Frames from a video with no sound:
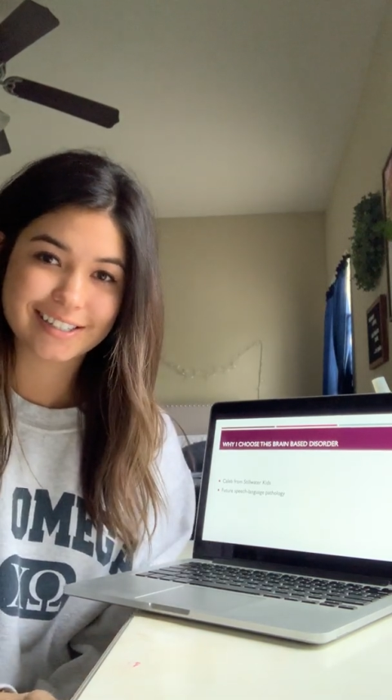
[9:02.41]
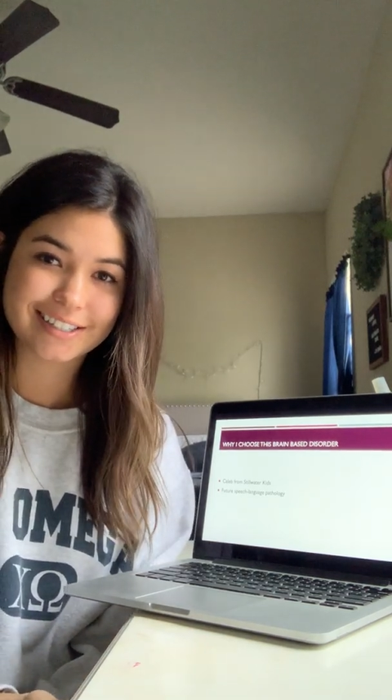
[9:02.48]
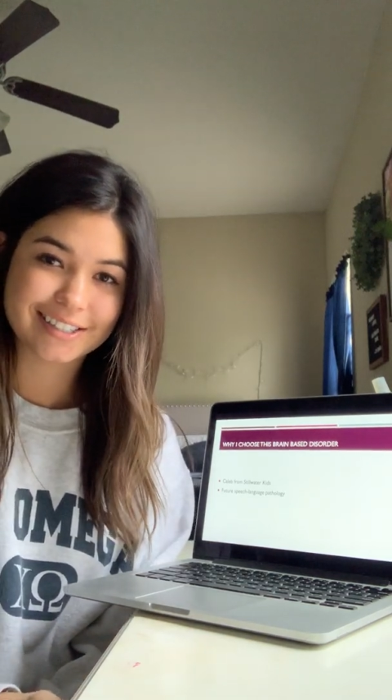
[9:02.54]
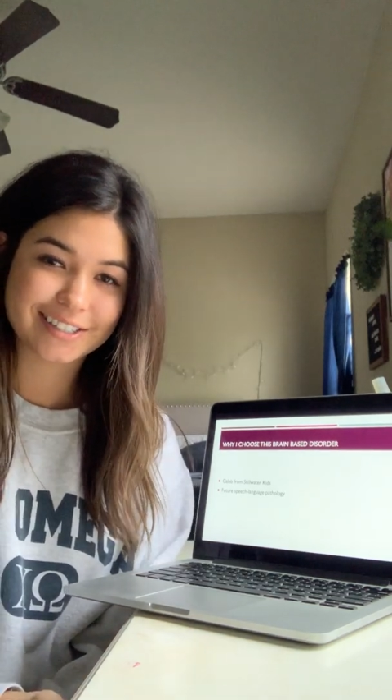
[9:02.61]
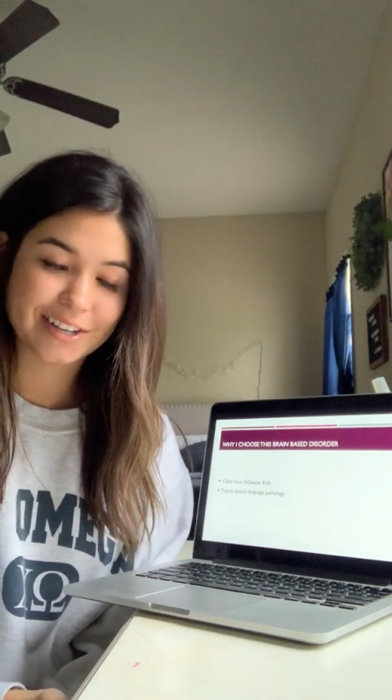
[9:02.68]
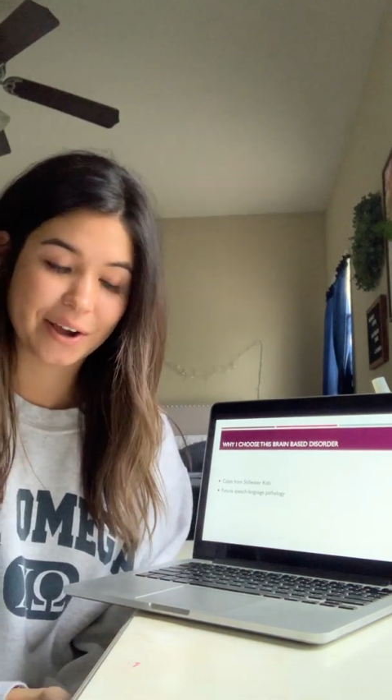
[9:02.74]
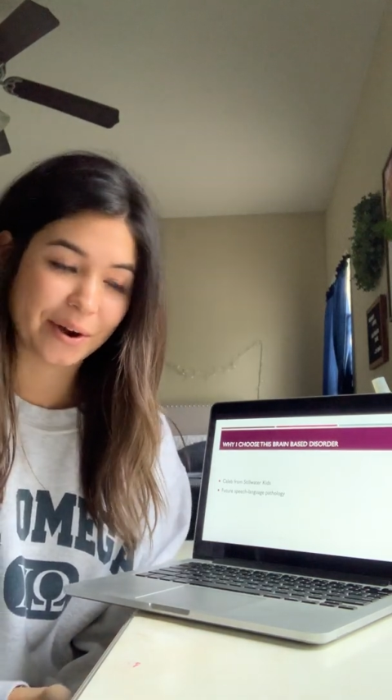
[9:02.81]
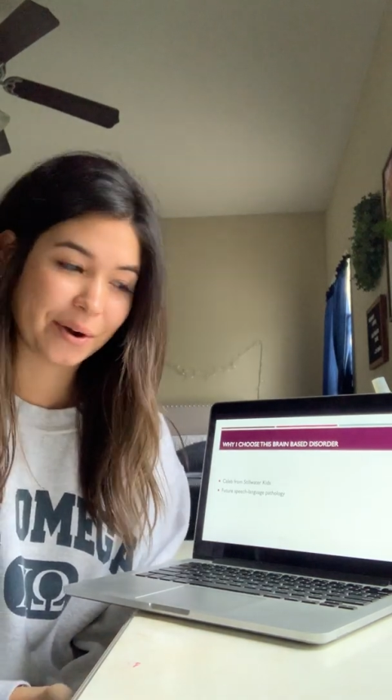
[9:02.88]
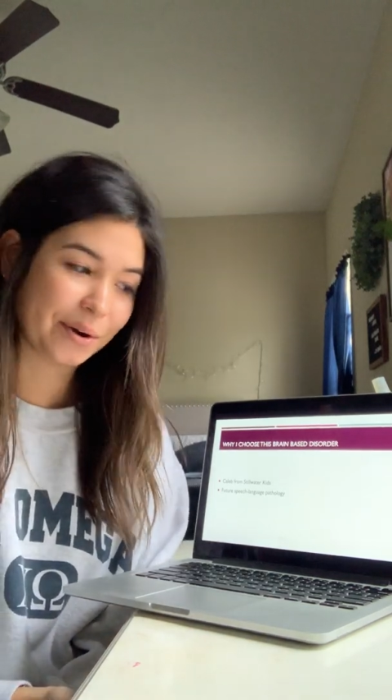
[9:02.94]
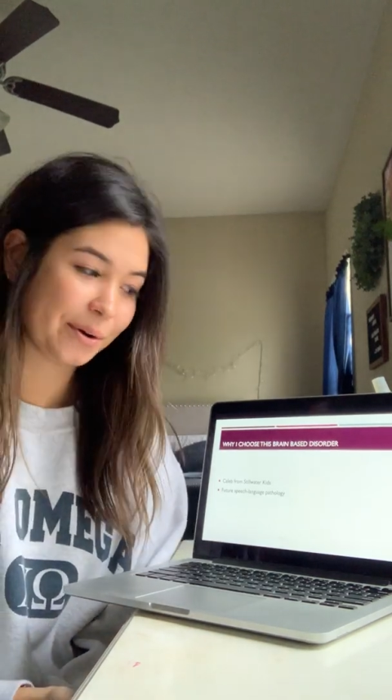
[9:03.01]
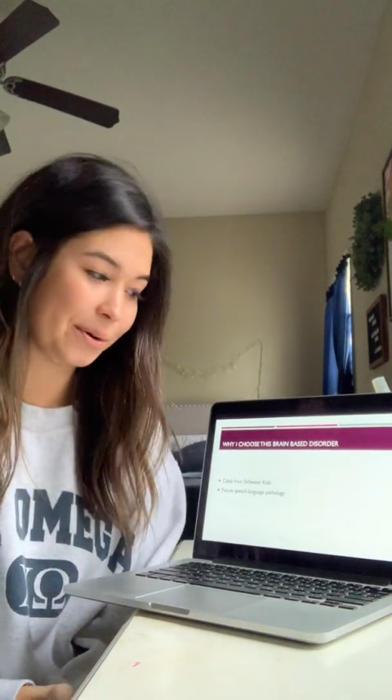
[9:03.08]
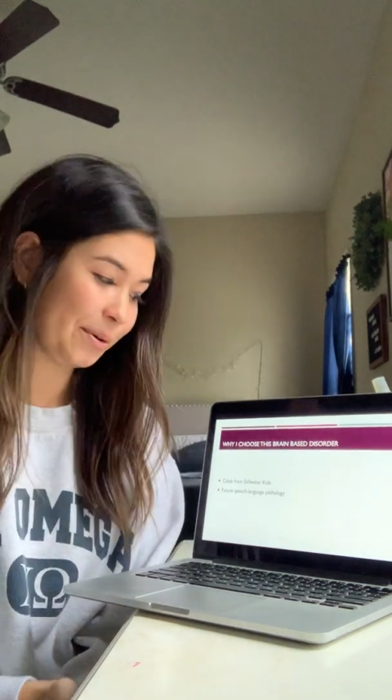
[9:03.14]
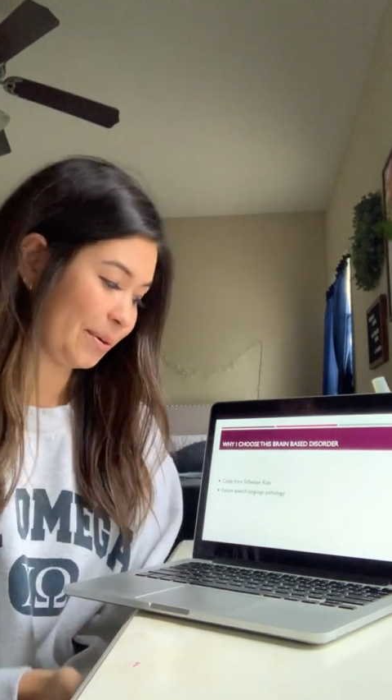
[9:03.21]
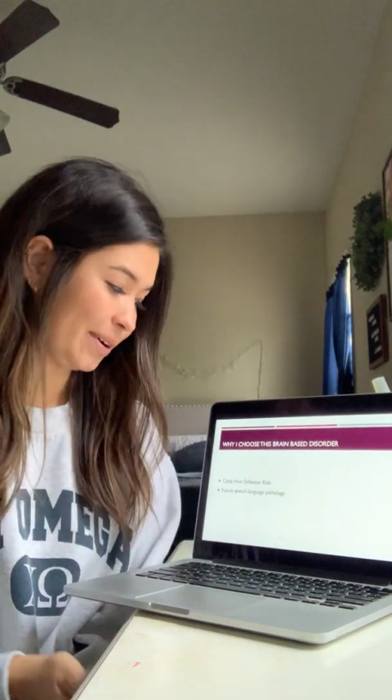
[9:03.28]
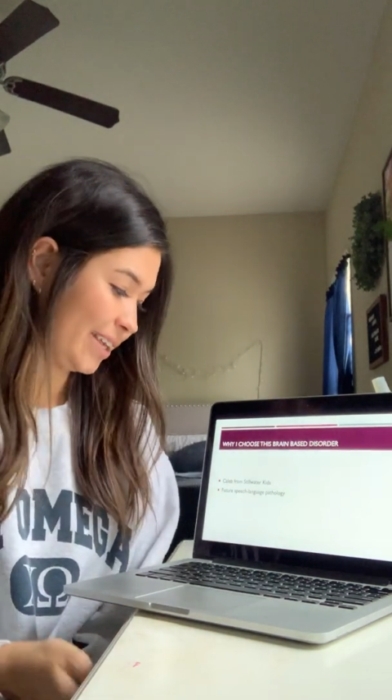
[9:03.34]

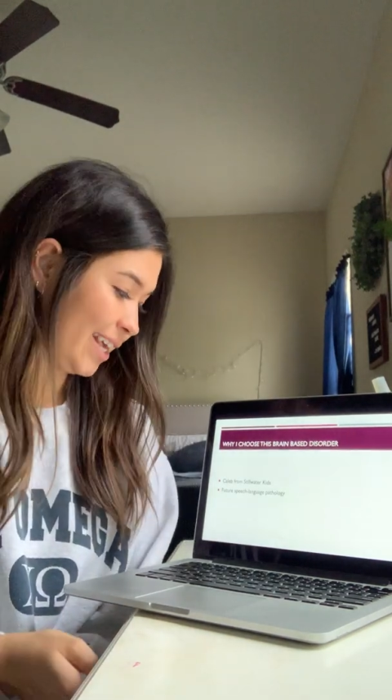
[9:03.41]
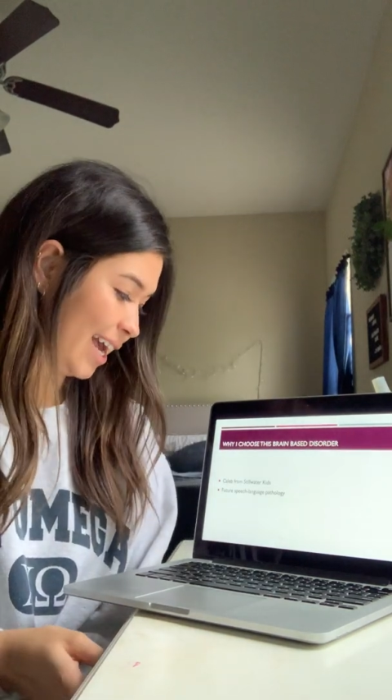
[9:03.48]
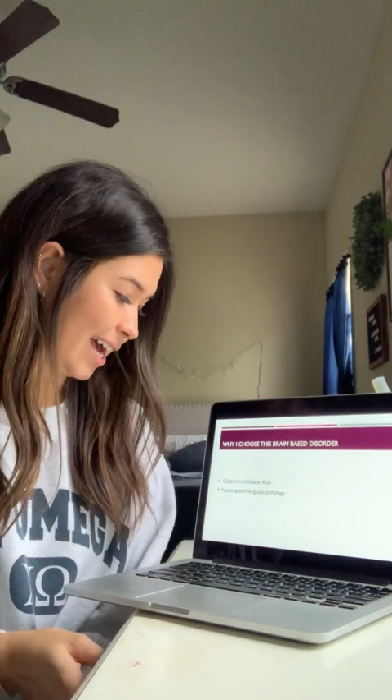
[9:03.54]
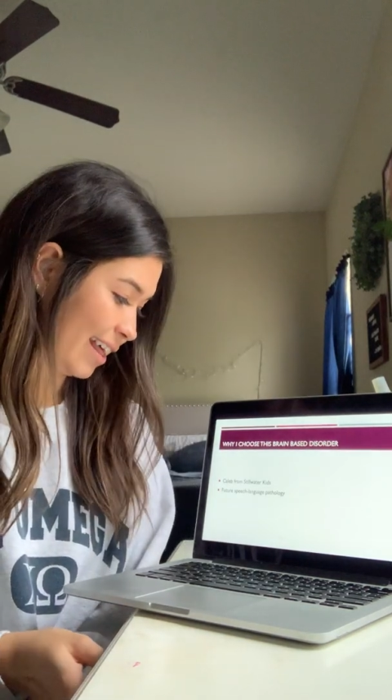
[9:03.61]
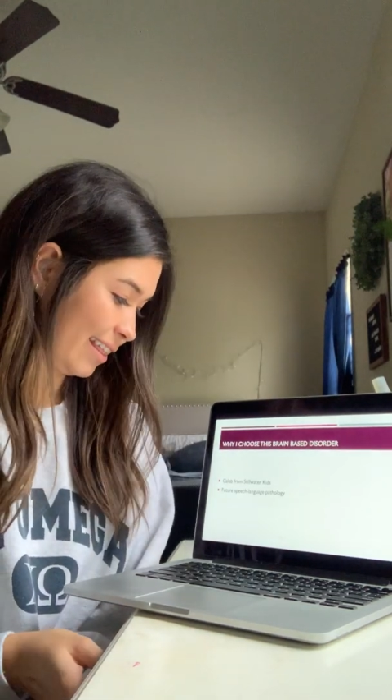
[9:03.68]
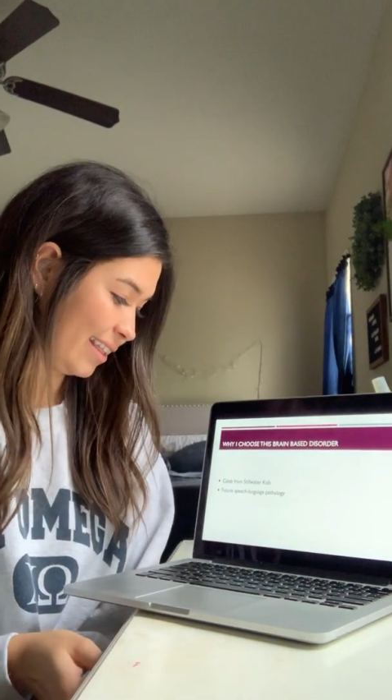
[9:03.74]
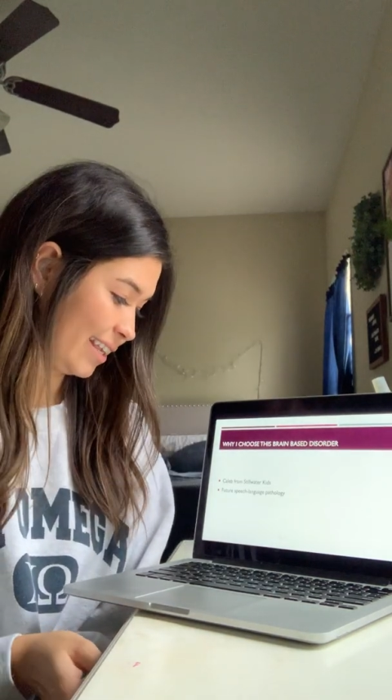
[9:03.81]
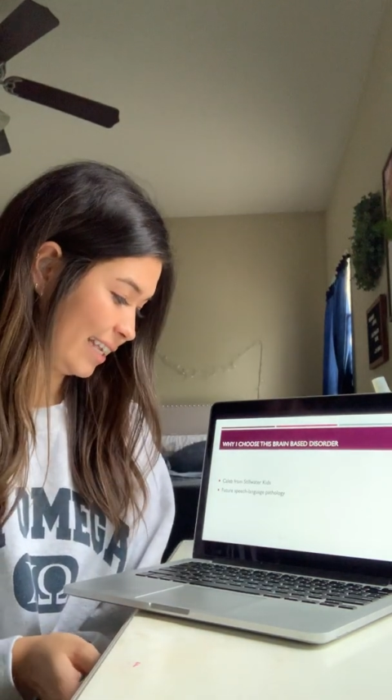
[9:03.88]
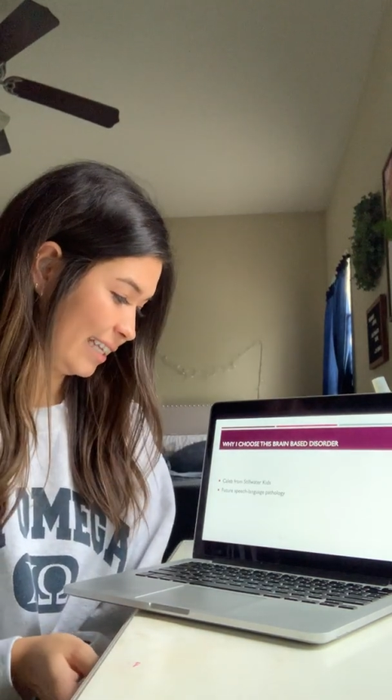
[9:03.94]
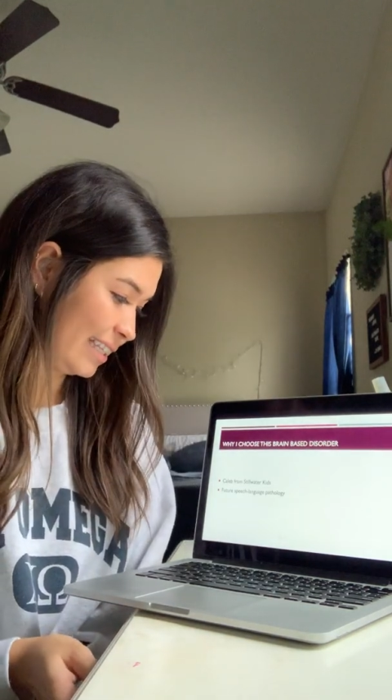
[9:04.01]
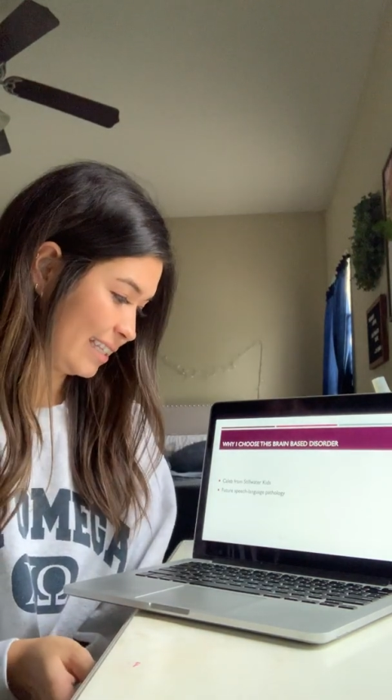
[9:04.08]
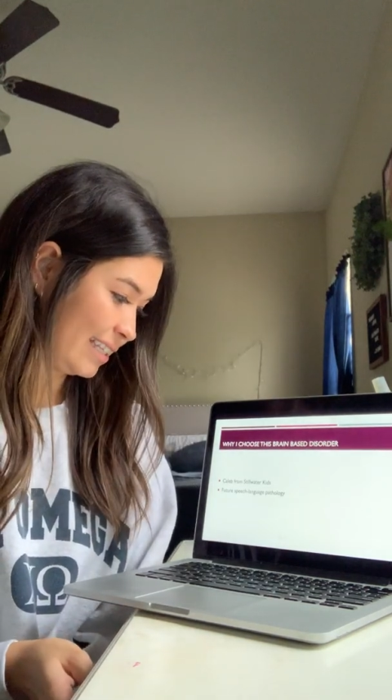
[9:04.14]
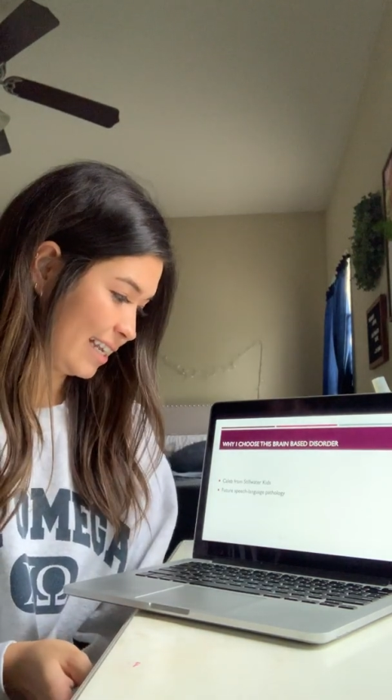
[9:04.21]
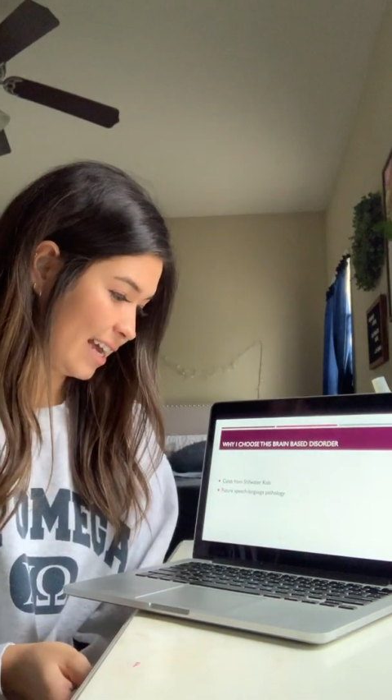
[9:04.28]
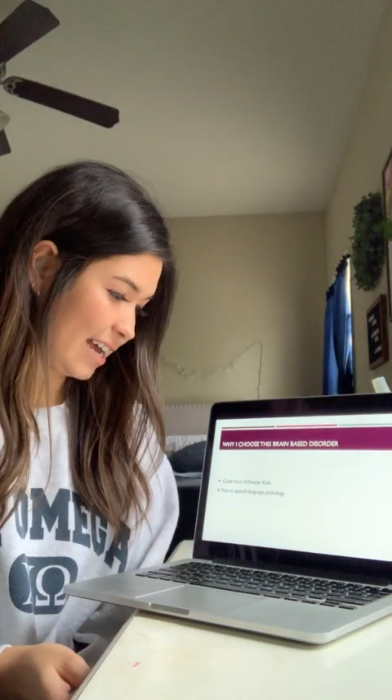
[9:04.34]
So yeah,
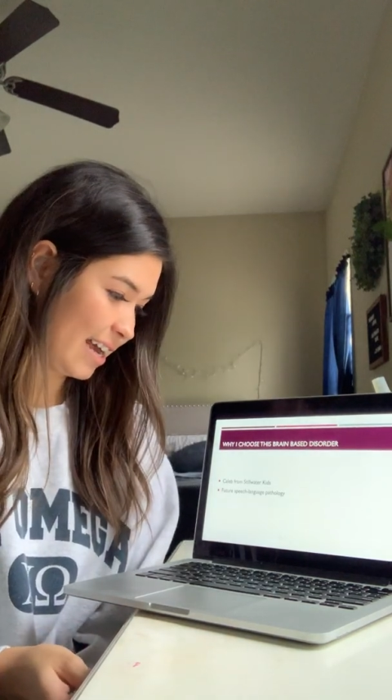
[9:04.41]
this